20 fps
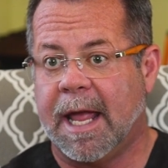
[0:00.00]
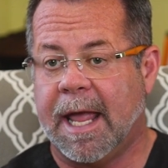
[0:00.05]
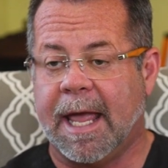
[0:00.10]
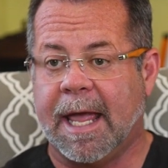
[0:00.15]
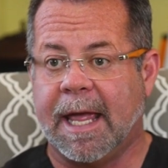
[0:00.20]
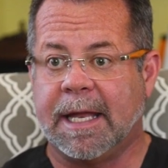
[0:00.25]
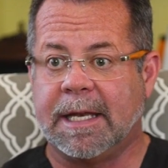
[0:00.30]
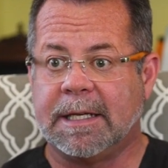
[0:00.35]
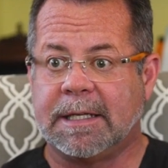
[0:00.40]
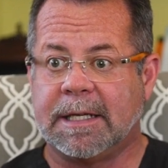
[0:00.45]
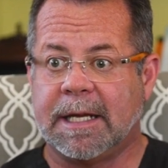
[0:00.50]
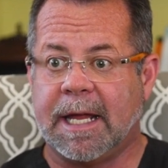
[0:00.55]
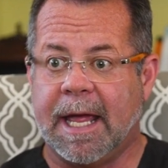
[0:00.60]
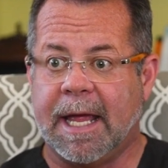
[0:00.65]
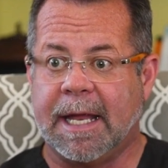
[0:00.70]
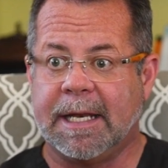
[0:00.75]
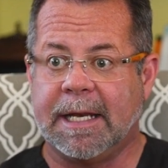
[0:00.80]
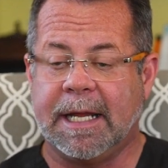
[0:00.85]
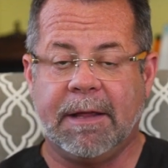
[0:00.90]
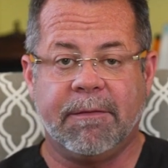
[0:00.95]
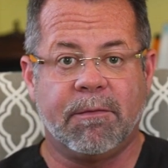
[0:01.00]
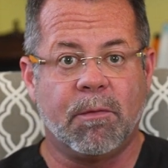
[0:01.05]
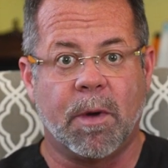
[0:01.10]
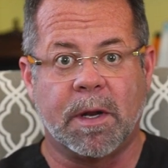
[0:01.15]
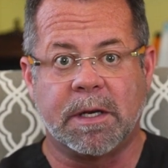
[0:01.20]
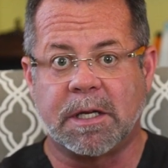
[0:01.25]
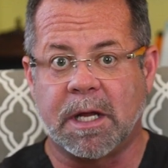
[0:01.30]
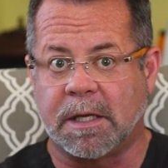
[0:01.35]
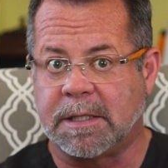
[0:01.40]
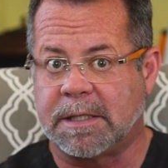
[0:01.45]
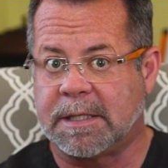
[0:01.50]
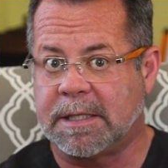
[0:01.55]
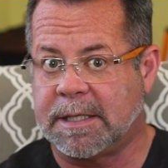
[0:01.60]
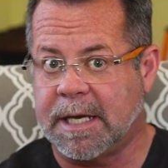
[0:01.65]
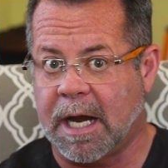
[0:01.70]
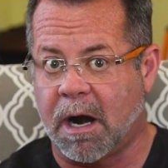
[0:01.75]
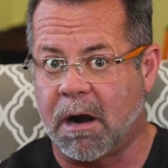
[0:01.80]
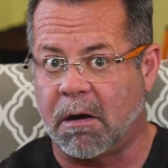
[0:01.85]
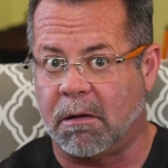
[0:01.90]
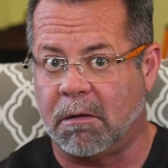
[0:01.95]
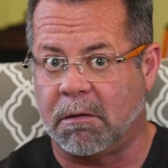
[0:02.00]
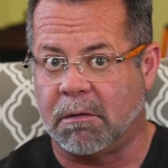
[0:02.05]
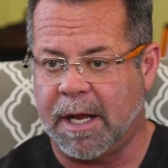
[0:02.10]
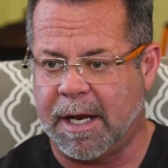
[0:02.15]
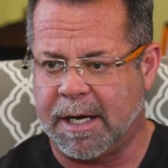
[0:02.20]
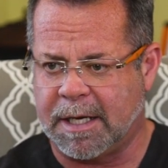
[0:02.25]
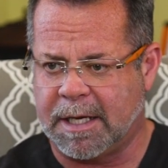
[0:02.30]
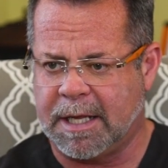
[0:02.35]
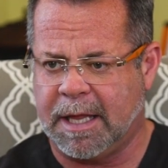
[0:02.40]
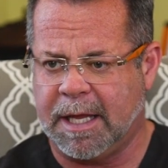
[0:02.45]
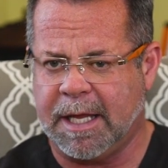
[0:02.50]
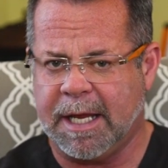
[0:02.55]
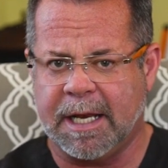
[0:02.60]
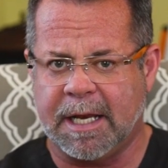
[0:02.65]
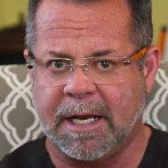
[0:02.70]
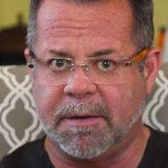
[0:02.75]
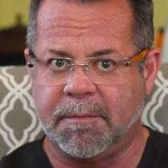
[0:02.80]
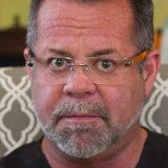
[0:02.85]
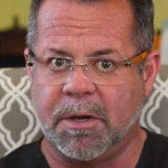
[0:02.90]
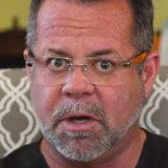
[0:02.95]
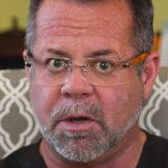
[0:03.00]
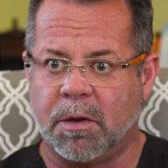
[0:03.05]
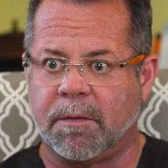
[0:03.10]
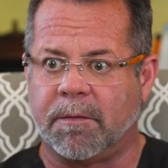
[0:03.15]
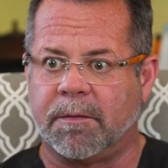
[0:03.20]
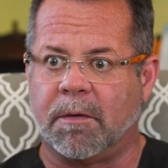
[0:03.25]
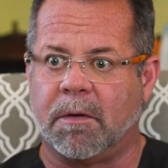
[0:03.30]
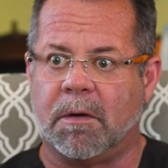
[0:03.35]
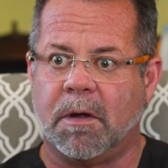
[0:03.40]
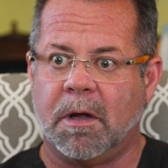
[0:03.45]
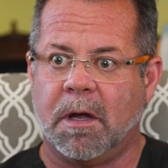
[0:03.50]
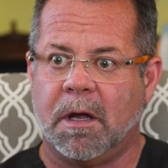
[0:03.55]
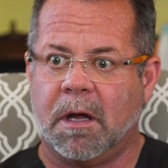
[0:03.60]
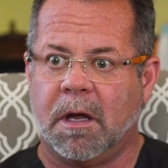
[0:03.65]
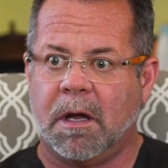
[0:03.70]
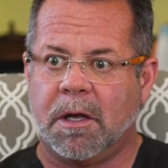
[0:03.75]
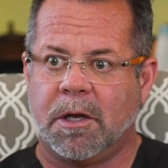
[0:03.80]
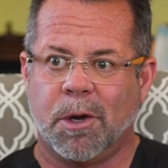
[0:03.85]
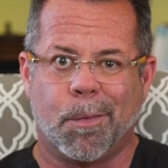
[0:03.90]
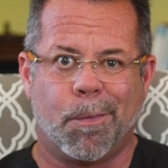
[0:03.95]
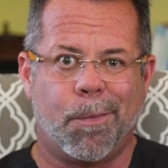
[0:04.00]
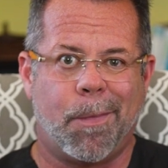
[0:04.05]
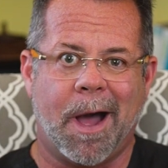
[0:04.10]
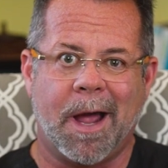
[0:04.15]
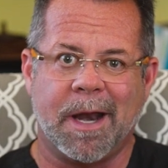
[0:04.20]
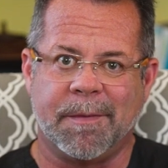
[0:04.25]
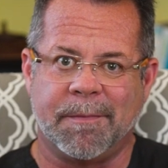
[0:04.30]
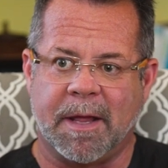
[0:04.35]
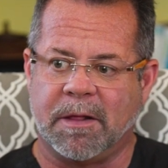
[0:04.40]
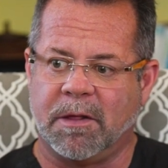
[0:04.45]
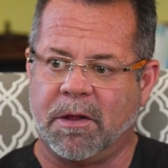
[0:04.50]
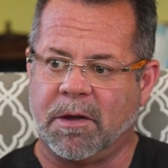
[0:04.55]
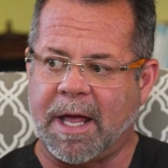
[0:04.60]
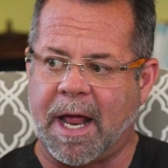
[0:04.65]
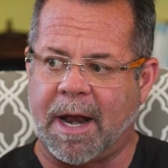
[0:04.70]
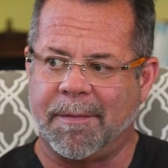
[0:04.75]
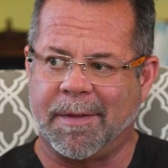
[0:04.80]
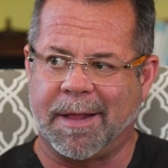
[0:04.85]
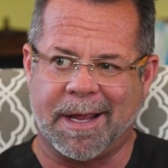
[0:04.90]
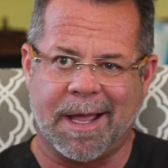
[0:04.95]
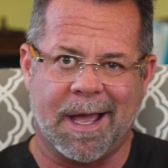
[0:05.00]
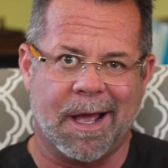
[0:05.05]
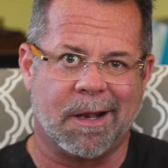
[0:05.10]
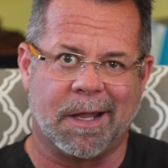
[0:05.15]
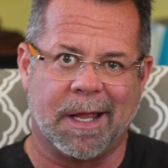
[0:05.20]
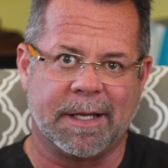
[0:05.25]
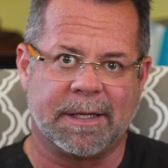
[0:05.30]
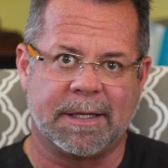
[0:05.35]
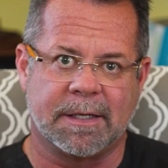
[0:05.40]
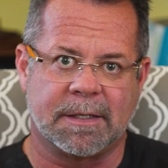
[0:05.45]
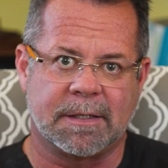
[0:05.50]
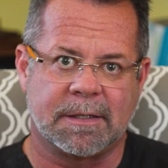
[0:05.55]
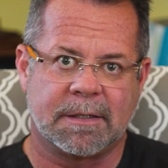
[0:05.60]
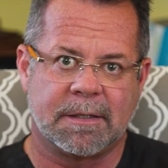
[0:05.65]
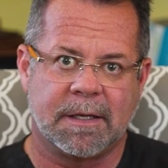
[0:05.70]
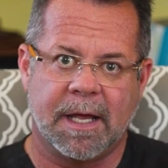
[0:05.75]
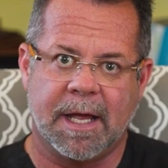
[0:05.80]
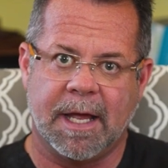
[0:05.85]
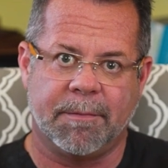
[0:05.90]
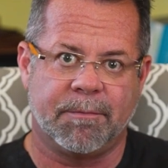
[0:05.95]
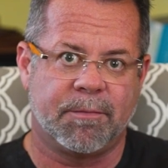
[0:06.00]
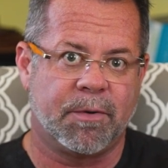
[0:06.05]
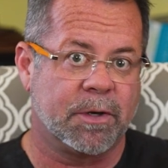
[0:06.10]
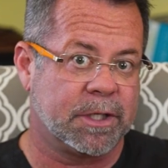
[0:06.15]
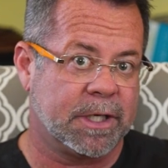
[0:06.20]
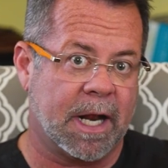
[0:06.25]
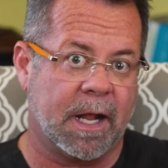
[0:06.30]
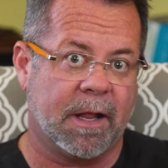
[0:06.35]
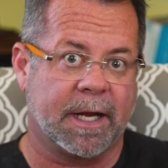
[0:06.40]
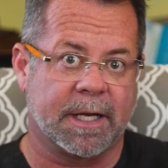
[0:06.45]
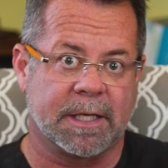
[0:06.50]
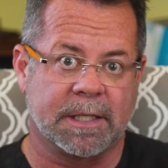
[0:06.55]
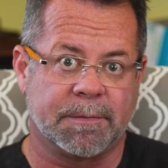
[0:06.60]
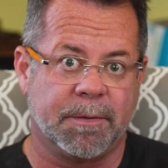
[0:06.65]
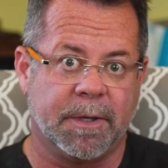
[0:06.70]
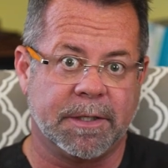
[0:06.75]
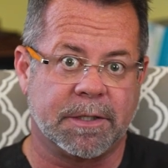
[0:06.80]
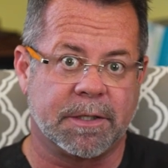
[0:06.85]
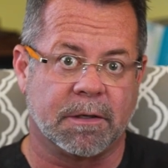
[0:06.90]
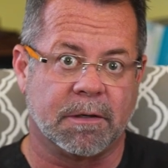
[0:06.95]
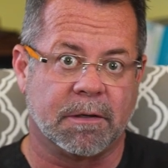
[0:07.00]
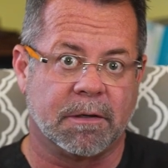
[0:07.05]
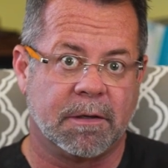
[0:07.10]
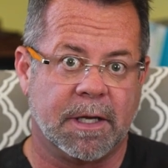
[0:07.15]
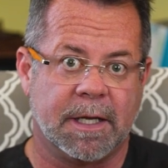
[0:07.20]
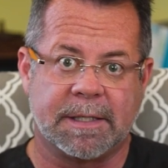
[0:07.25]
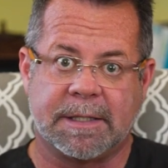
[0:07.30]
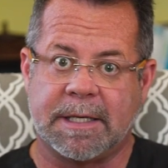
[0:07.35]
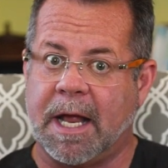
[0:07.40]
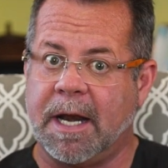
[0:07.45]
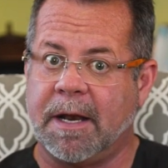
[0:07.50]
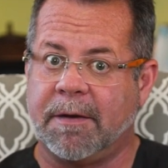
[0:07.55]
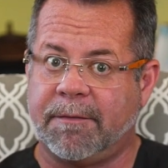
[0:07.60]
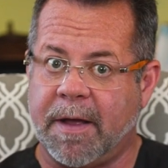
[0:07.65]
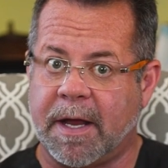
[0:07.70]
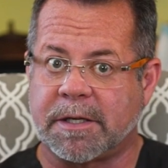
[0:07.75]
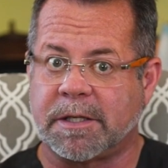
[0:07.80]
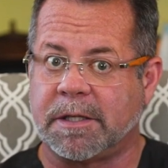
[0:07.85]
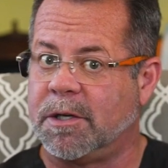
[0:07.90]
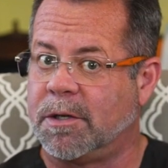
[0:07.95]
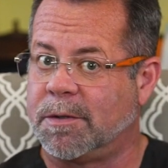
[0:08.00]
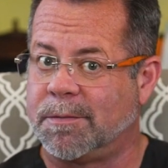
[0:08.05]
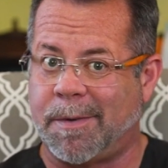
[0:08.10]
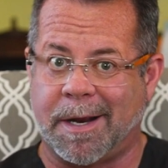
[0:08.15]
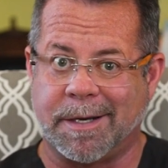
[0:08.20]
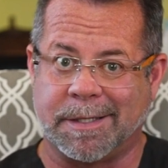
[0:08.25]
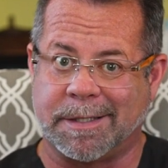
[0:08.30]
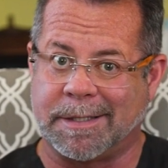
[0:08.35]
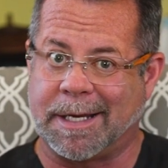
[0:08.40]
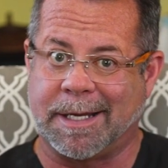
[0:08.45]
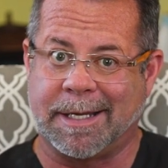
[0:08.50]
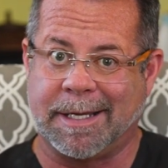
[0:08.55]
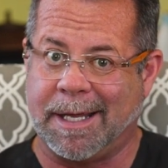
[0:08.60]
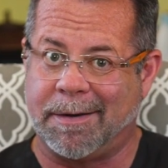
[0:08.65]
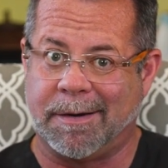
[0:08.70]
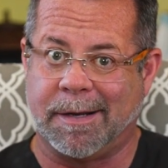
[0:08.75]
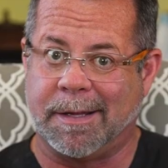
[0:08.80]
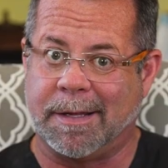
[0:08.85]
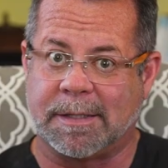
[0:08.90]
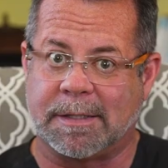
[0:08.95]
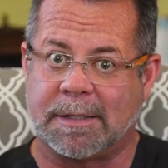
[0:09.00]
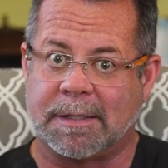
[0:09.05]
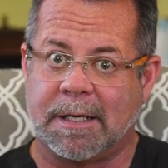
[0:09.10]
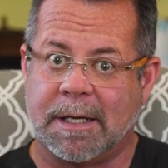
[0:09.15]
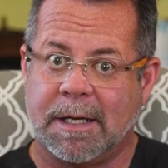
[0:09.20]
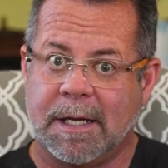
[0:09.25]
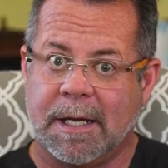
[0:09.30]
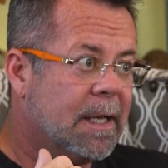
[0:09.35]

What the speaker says: And even when done sterile and clean and beautiful, your body may look at it and be like, I don't like this, and push it out like a splinter. It's not an infection. Your body's just like, get rid of this.